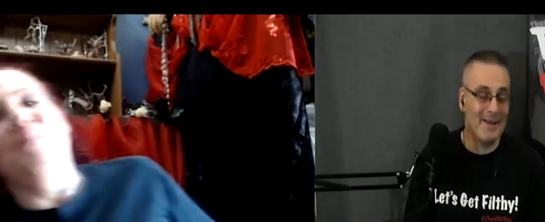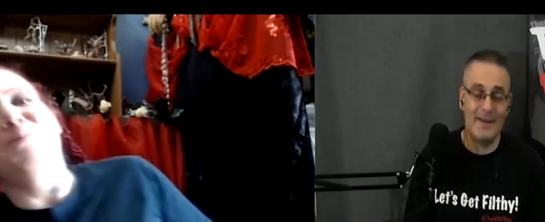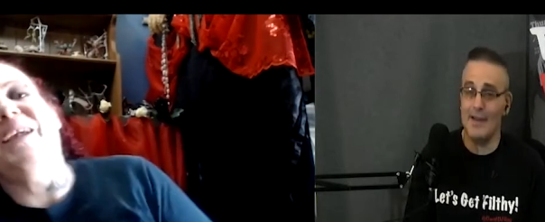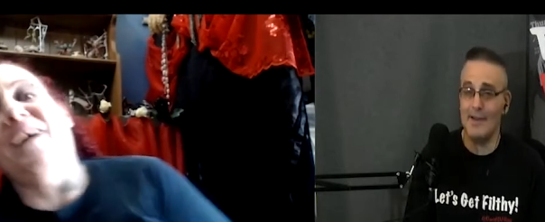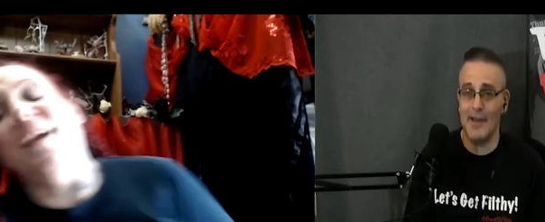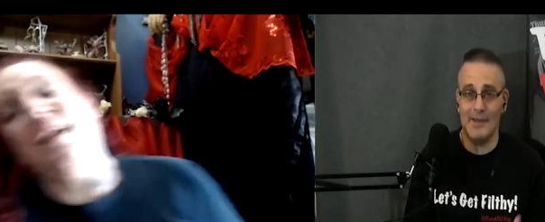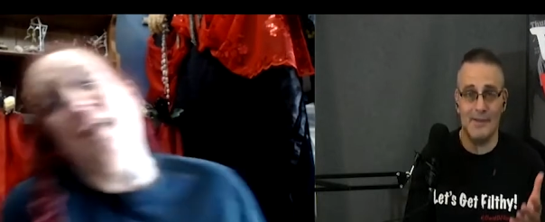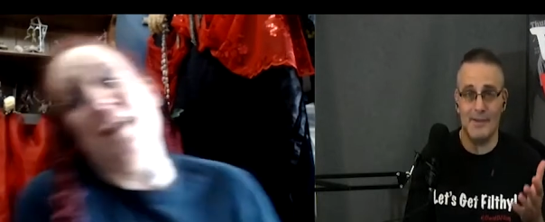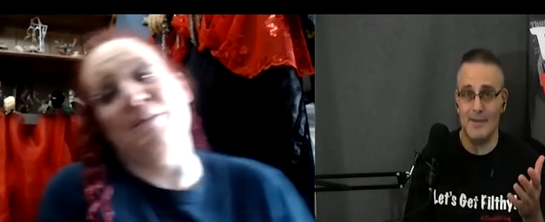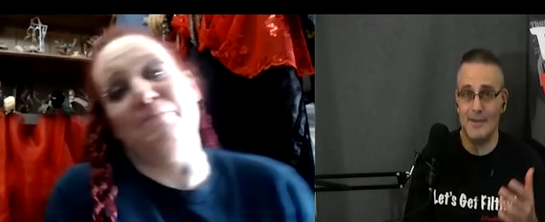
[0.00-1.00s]
Speaker 1: And, yeah, and, I,
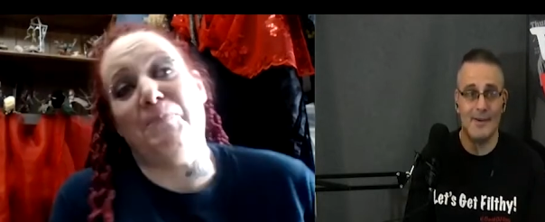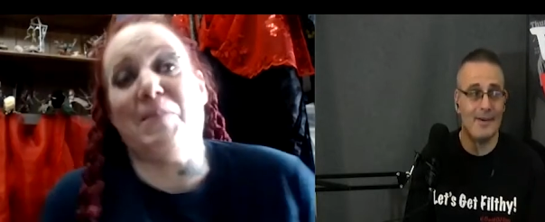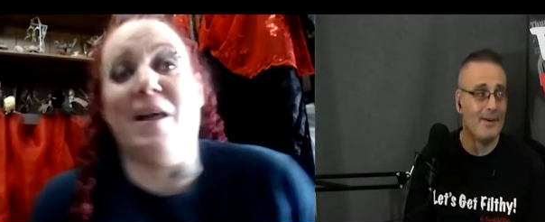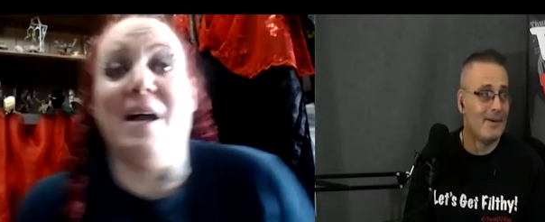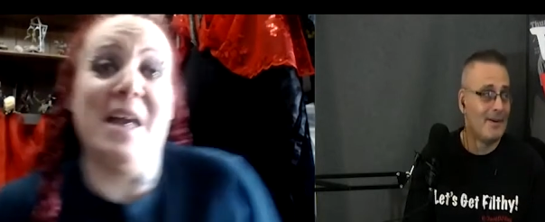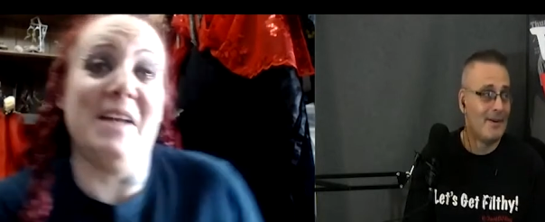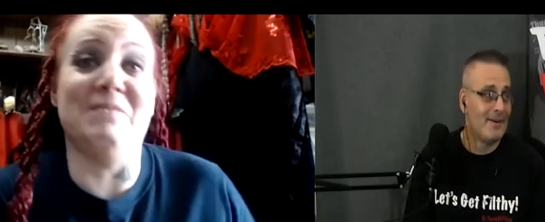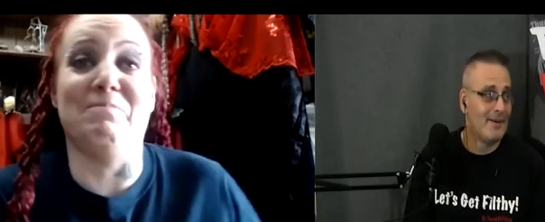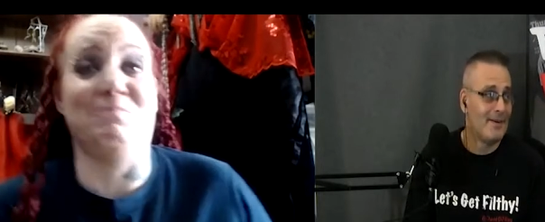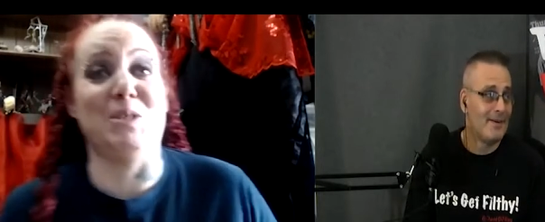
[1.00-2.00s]
I I had a
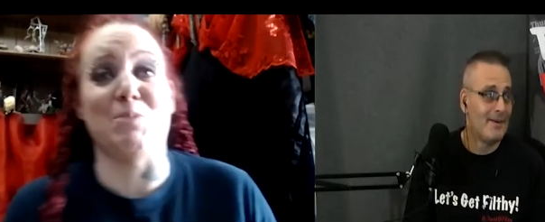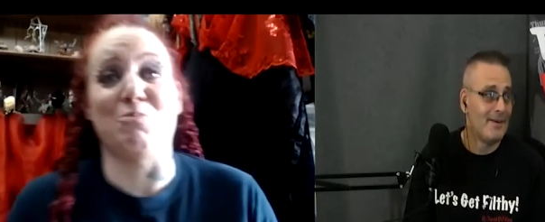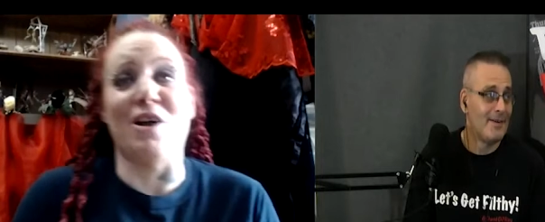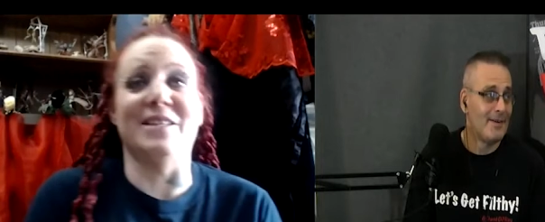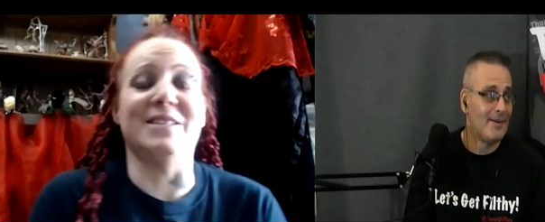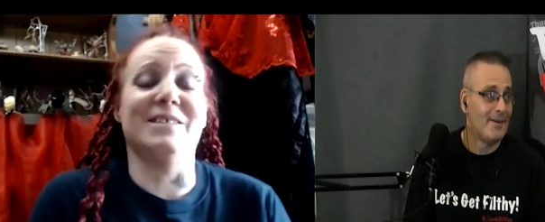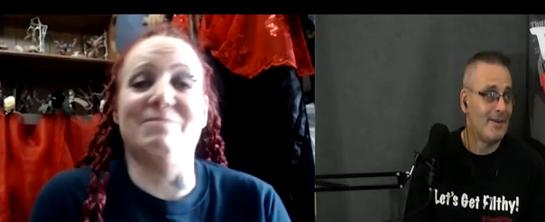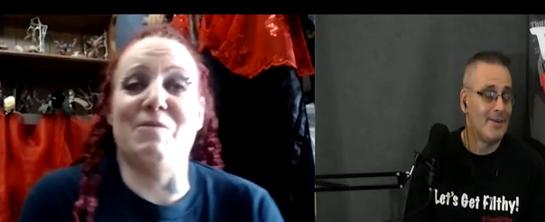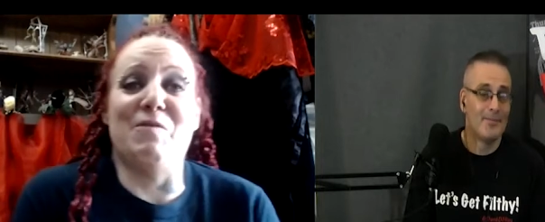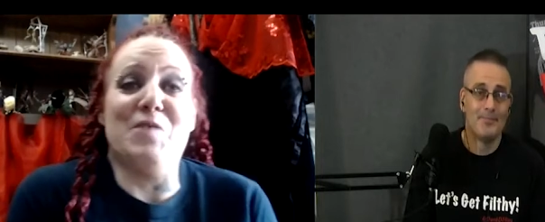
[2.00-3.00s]
surprise
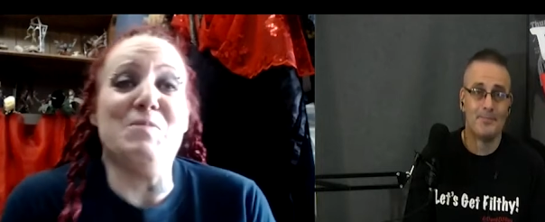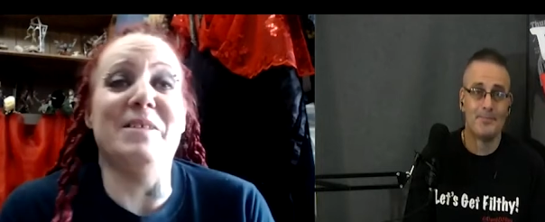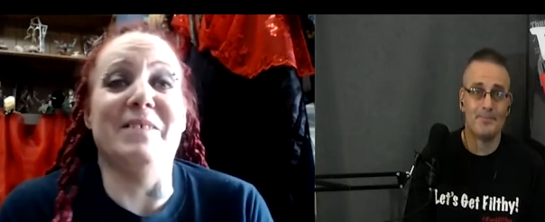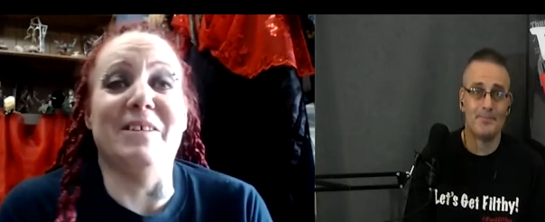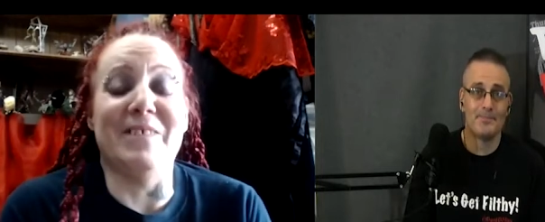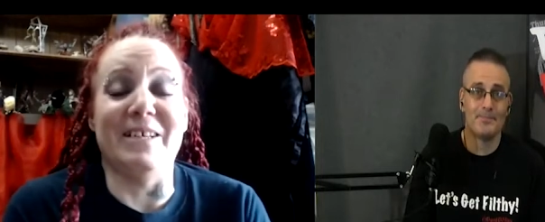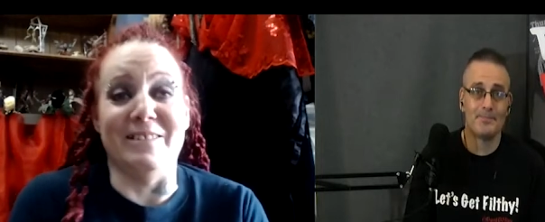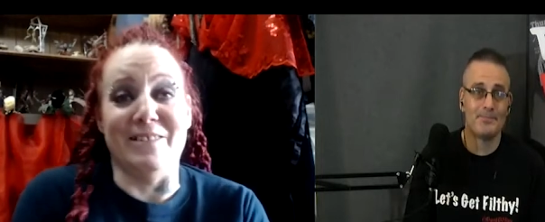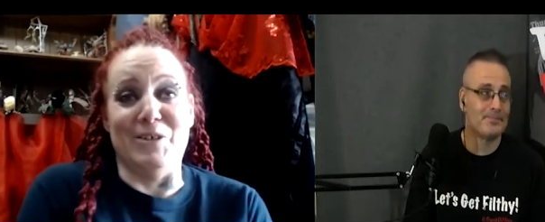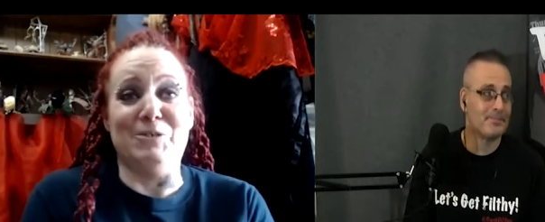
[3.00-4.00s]
film in there that I
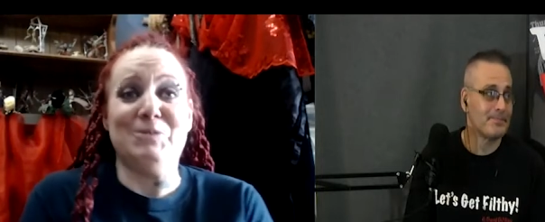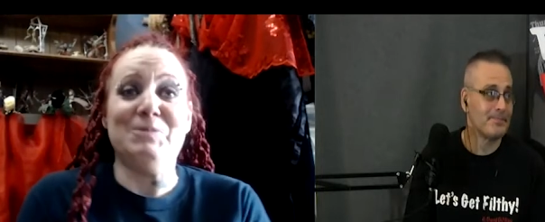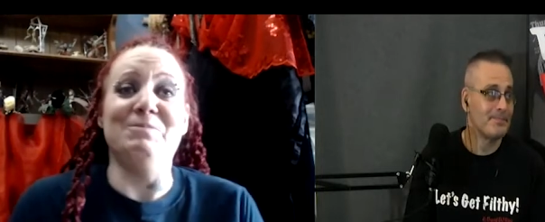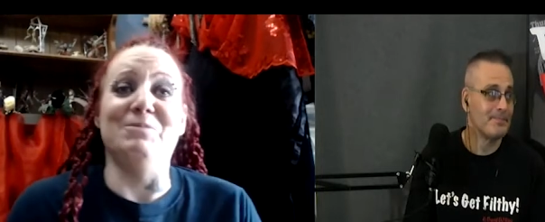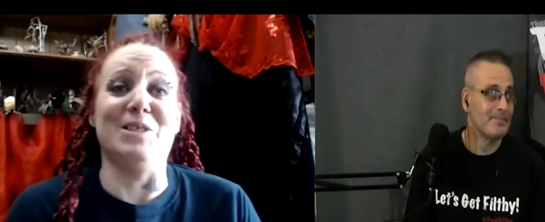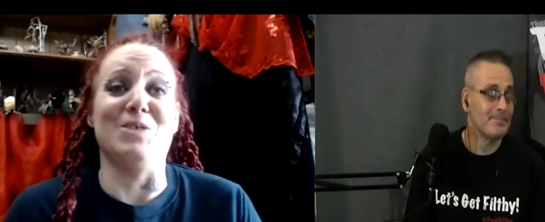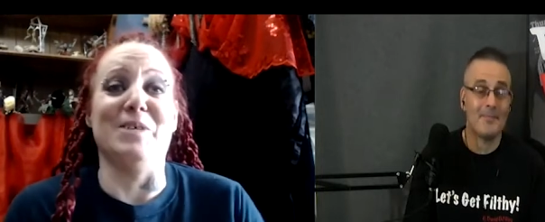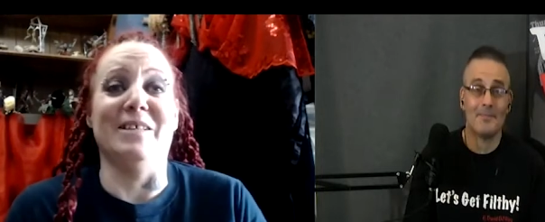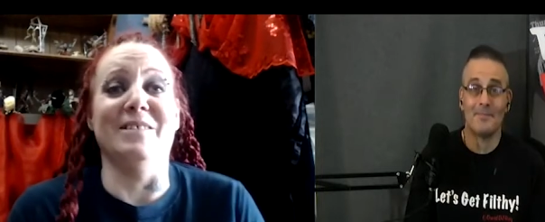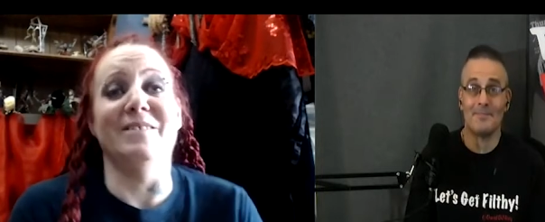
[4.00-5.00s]
didn't know was
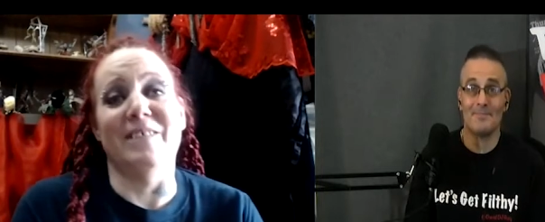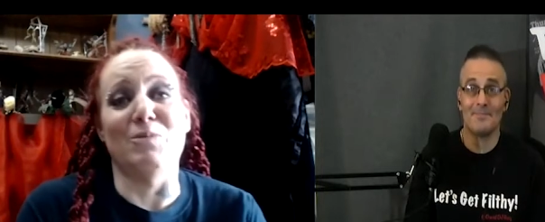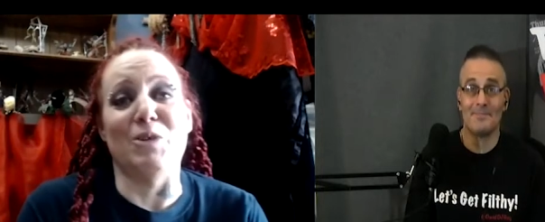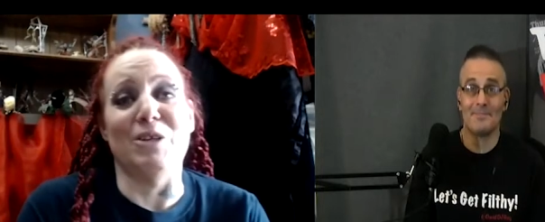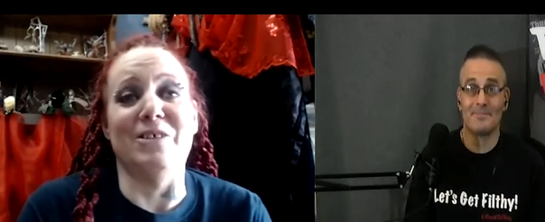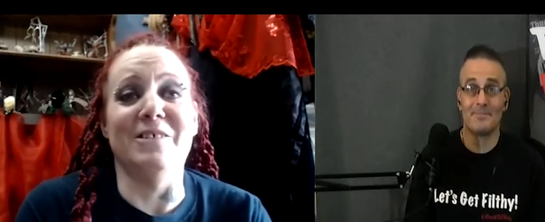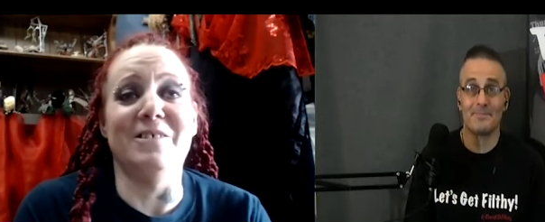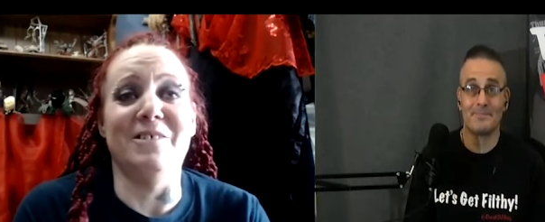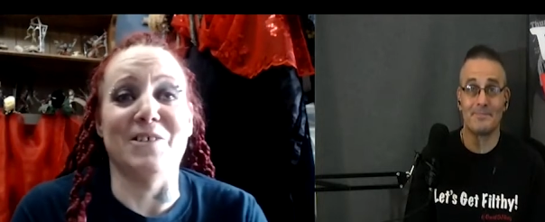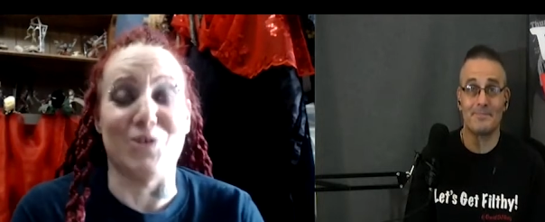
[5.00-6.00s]
going in that I'd worked on
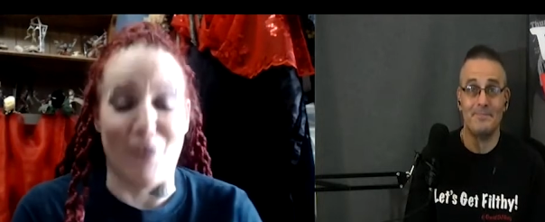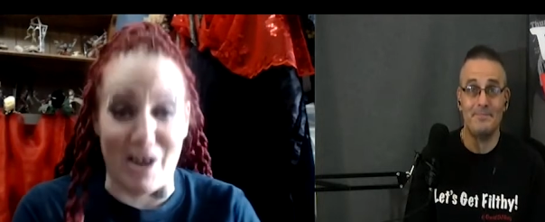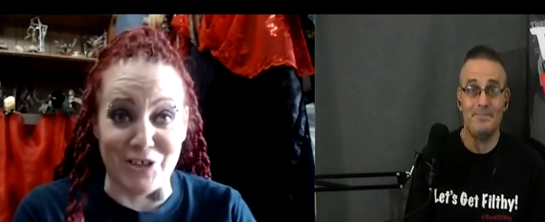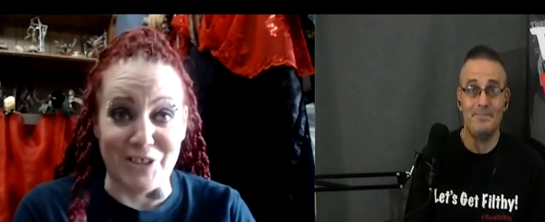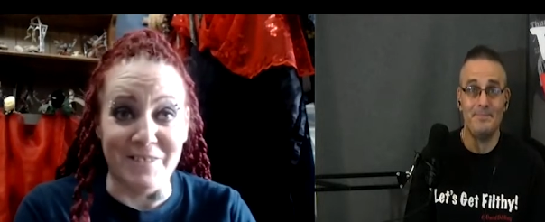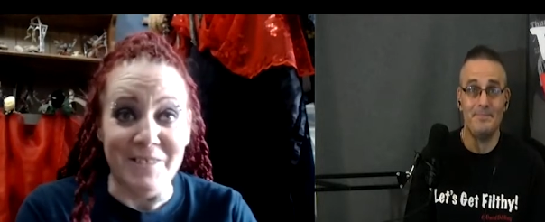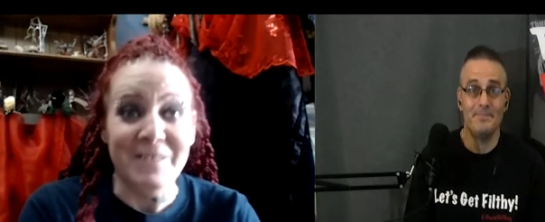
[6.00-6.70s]
called Extraction.